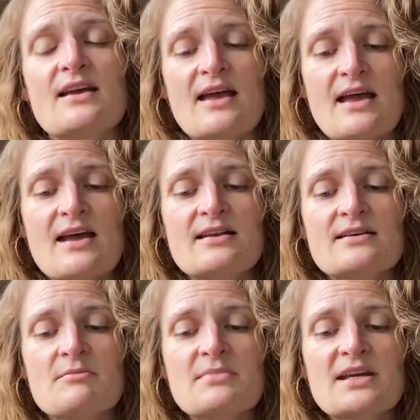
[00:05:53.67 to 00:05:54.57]

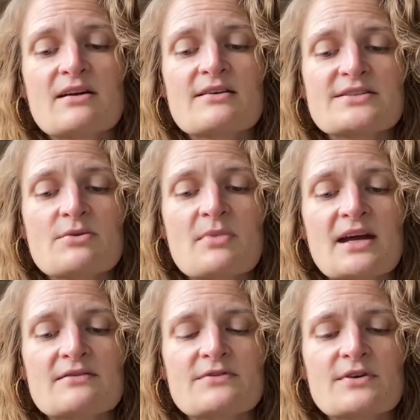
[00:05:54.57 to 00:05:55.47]
And being also
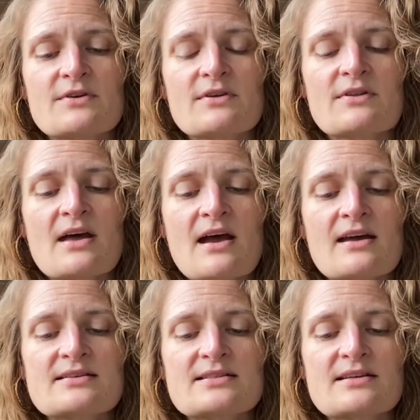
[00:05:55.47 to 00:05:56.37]
mindful
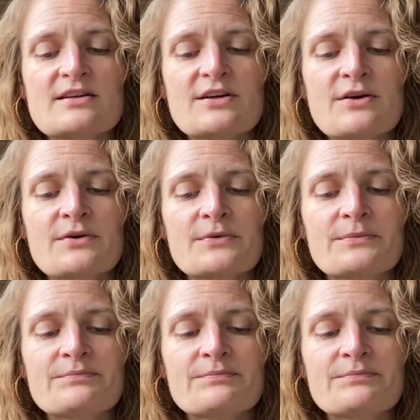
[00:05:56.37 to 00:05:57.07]
that, you know,